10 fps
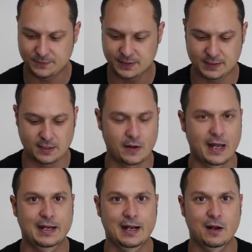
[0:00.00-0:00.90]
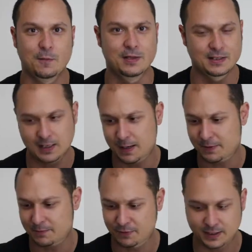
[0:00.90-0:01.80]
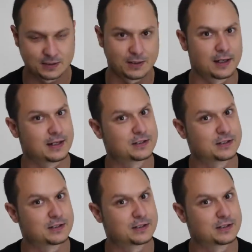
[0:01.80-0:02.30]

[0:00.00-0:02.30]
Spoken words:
So let's go ahead and open this up. I'm pretty excited,